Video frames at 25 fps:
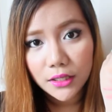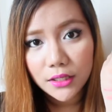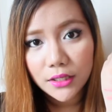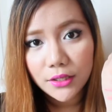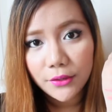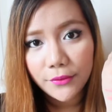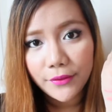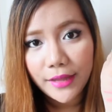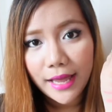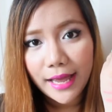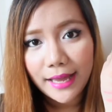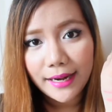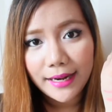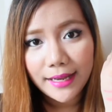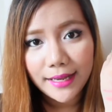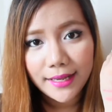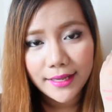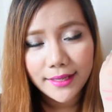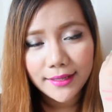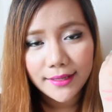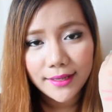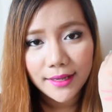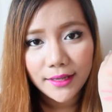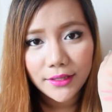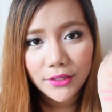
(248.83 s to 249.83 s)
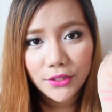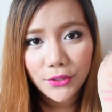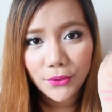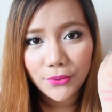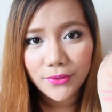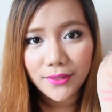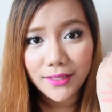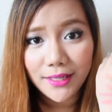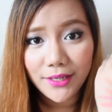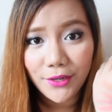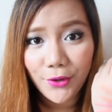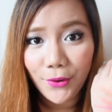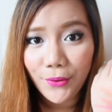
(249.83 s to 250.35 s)
So that is
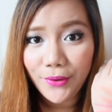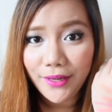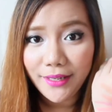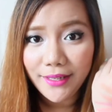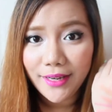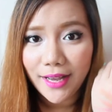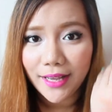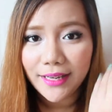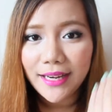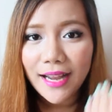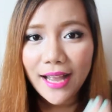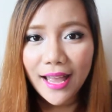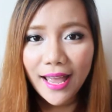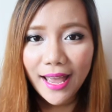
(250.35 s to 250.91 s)
Toasted Coconut,